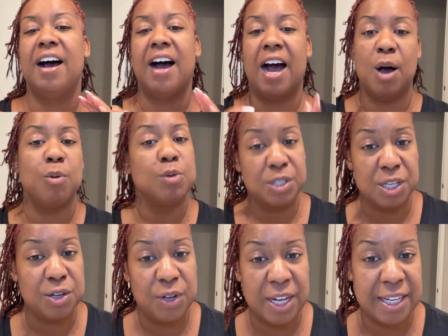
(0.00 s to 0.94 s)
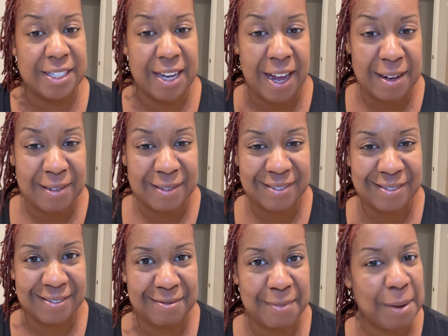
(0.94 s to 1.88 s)
I will see you next time.
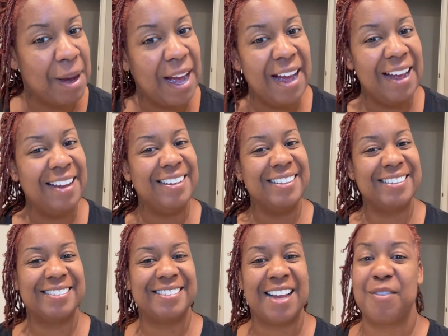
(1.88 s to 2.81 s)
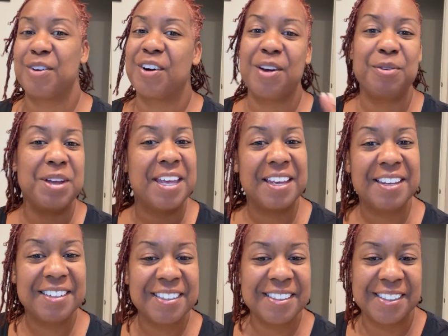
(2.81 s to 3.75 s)
Bye-bye. Have a great weekend.